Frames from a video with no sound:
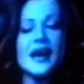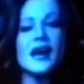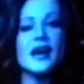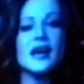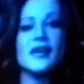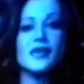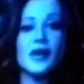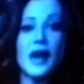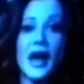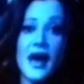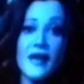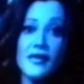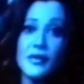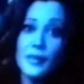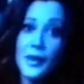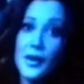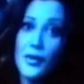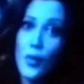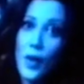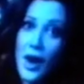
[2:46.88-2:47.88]
if you haven't
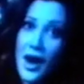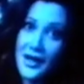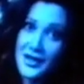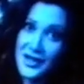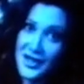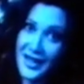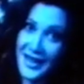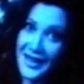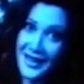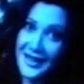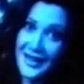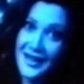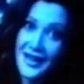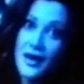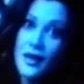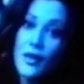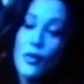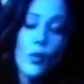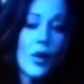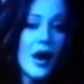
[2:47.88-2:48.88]
been watching,
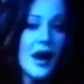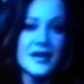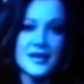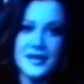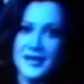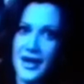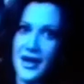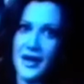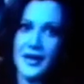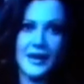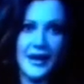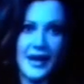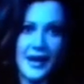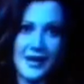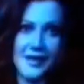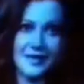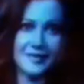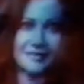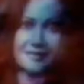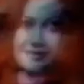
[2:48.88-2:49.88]
why start now?